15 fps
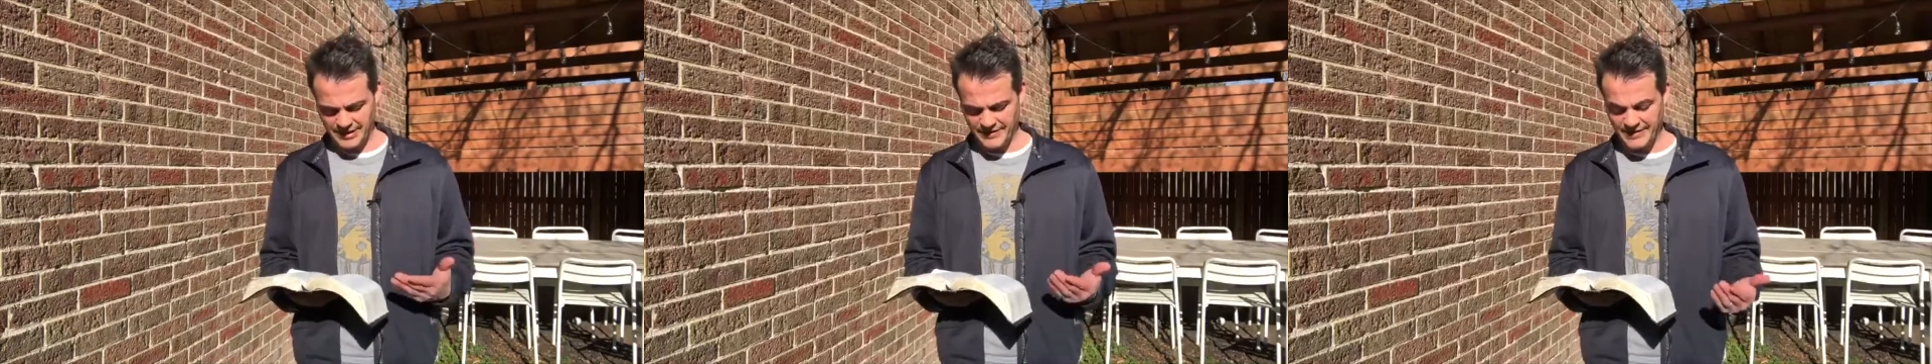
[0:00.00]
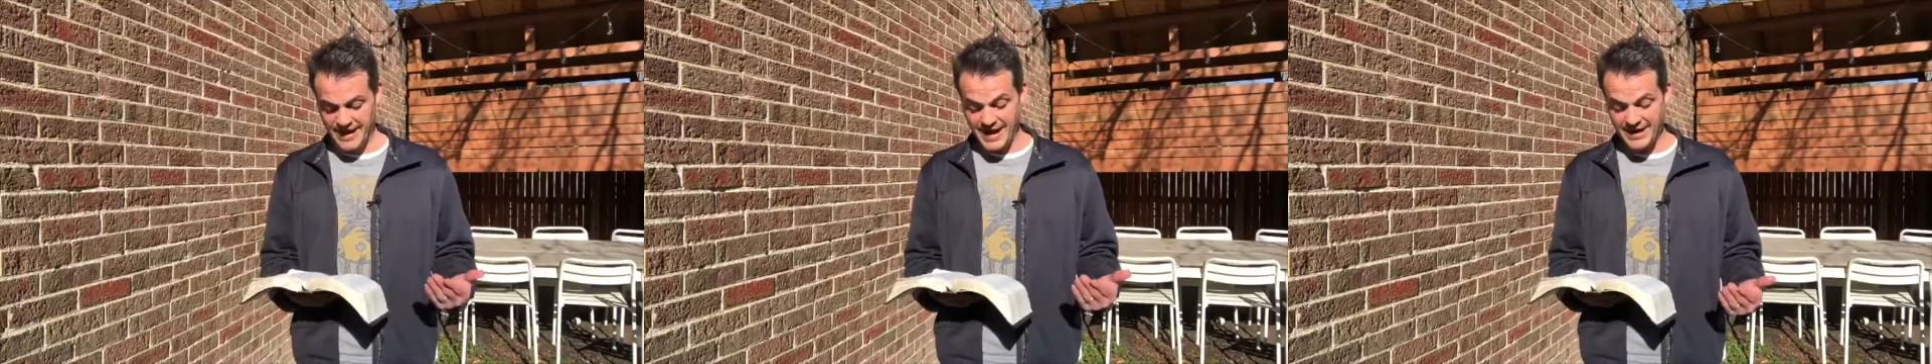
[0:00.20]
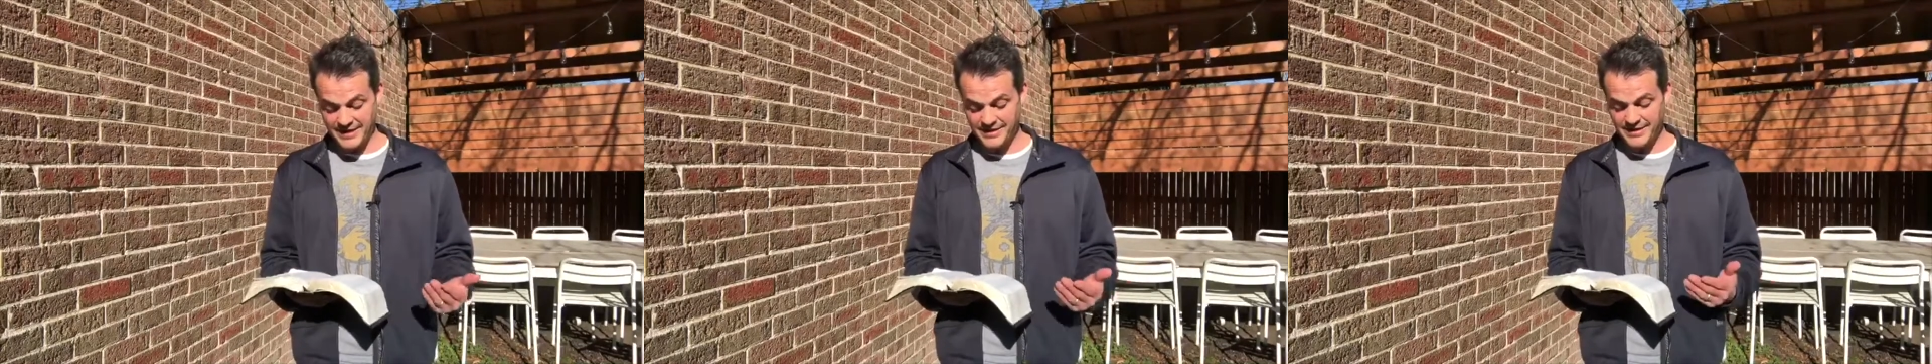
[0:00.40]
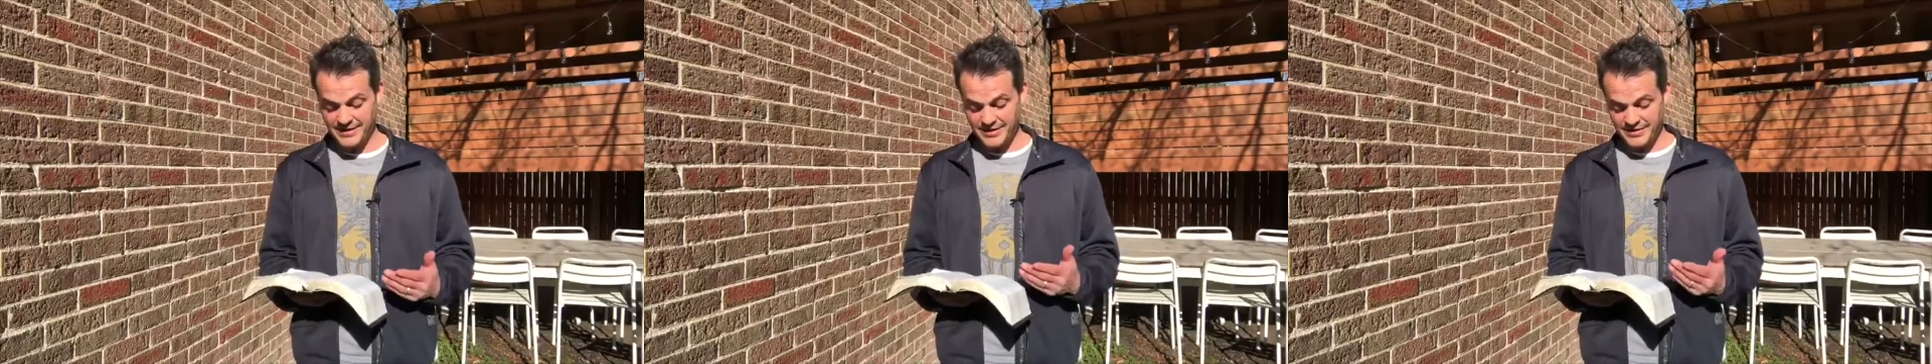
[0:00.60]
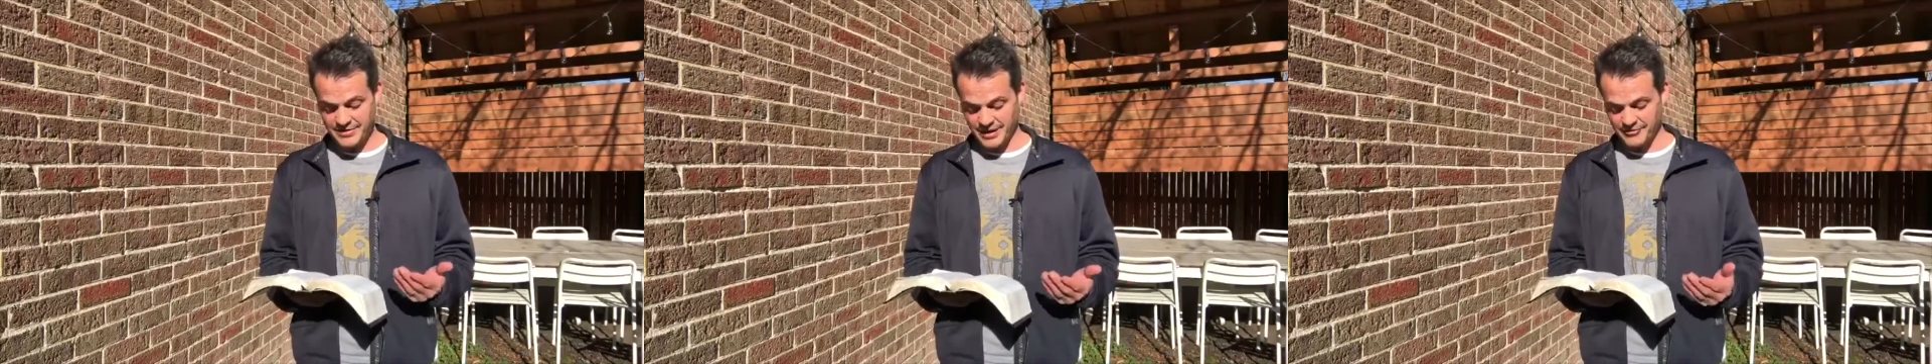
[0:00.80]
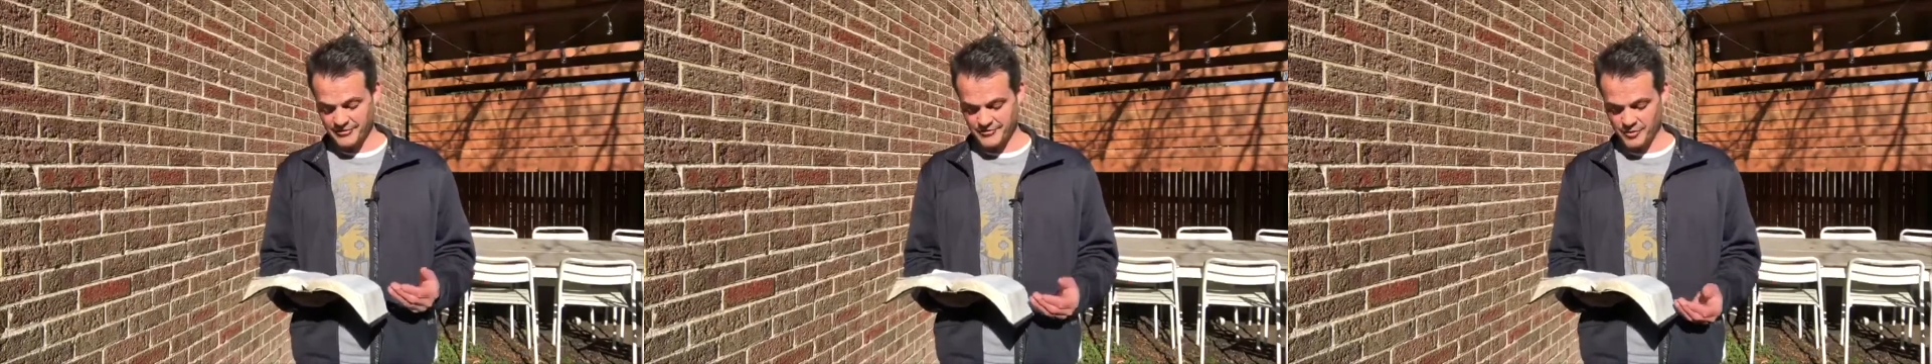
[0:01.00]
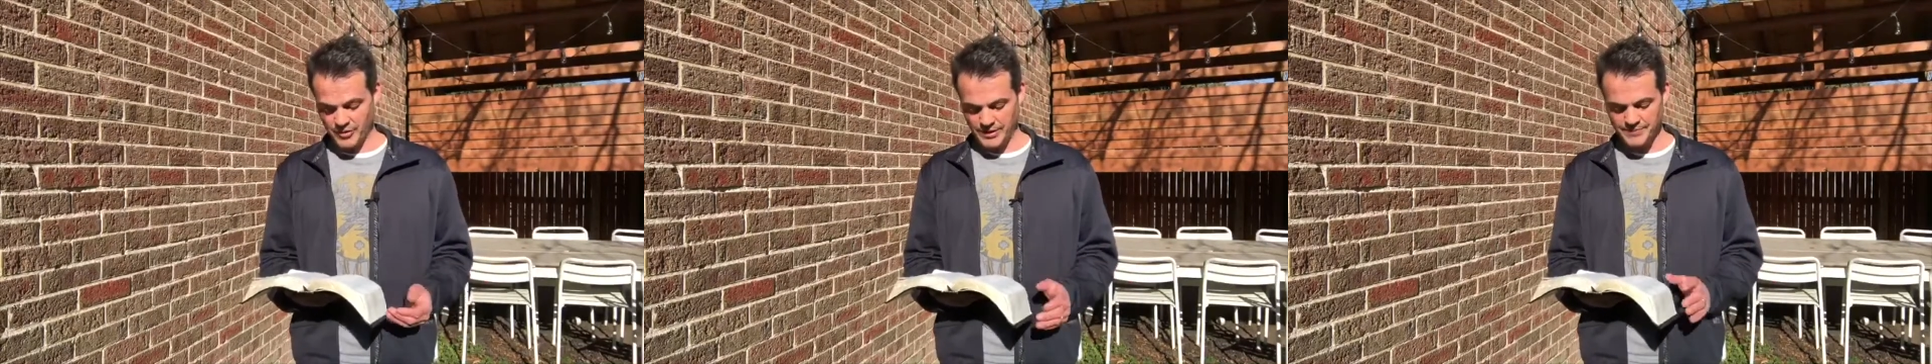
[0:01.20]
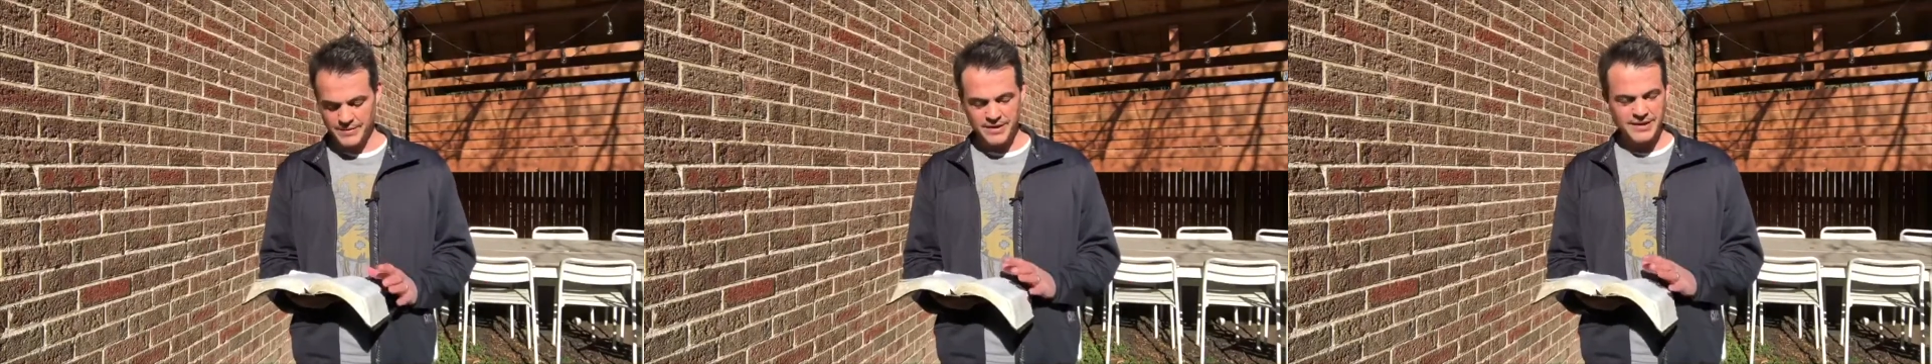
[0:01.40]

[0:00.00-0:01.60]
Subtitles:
and they suffer for it.